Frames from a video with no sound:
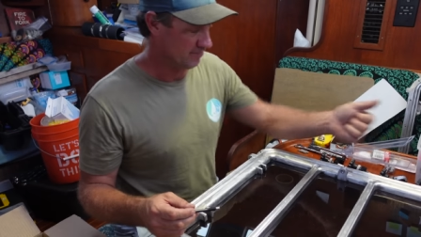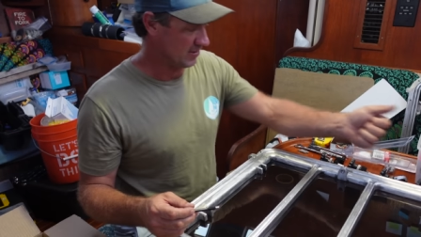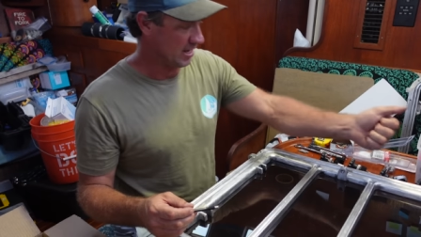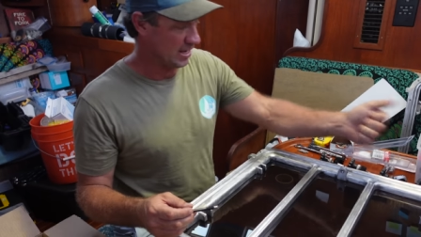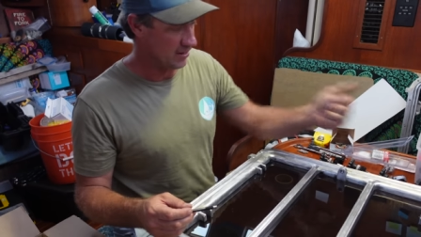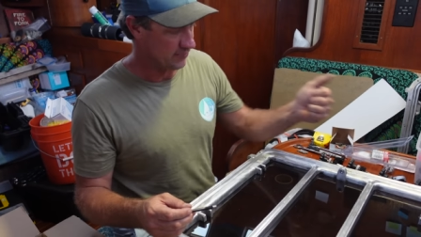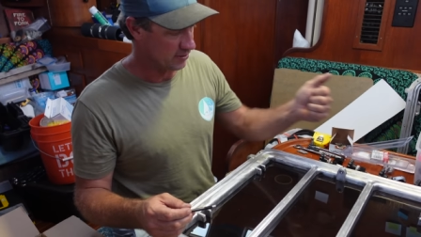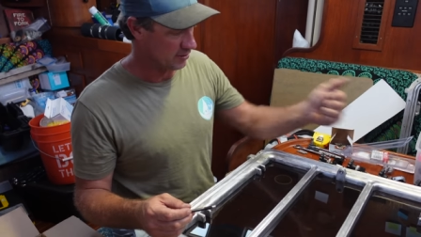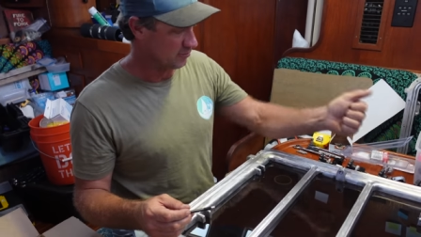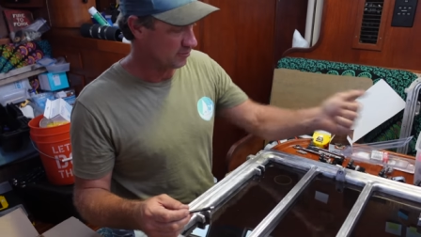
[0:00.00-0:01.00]
the
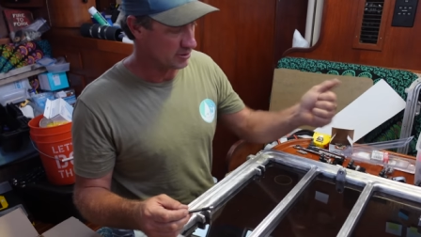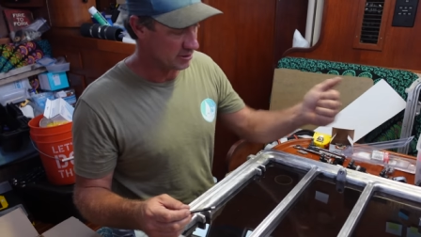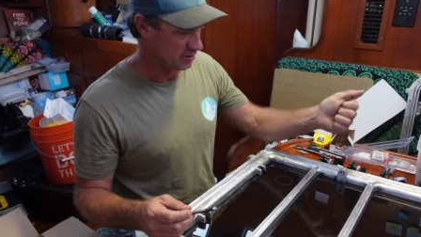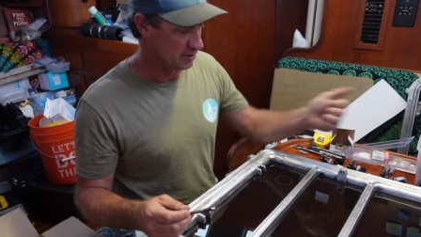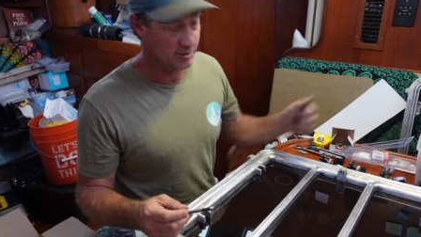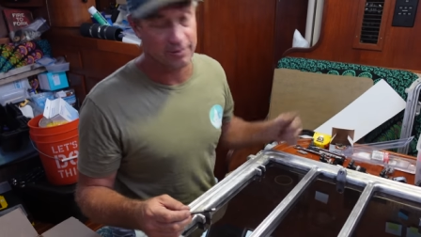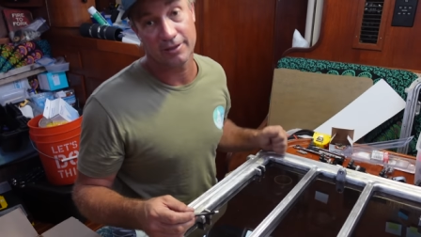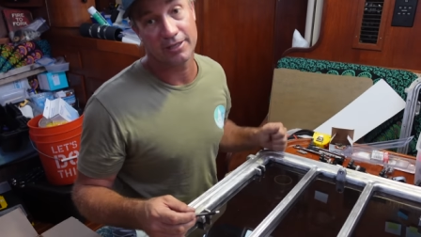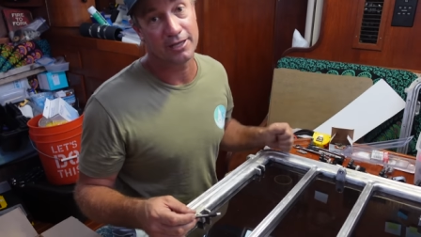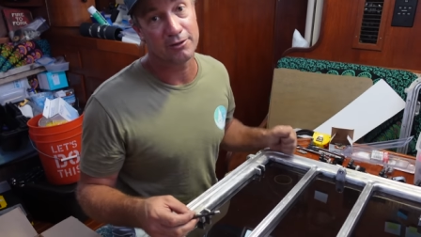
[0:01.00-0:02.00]
effort that was to
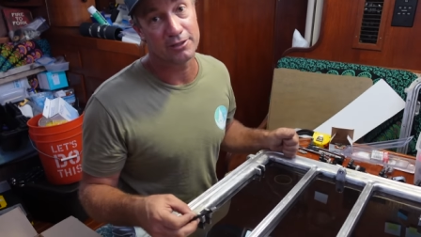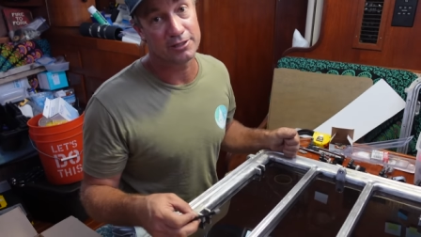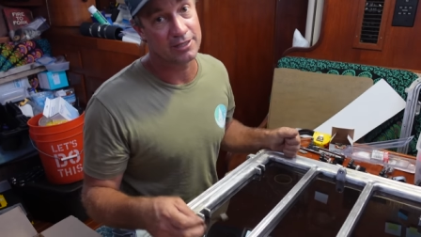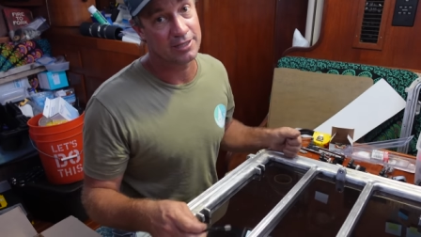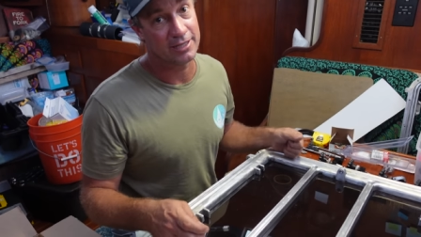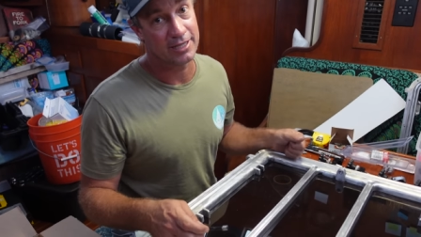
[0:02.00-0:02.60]
go onto the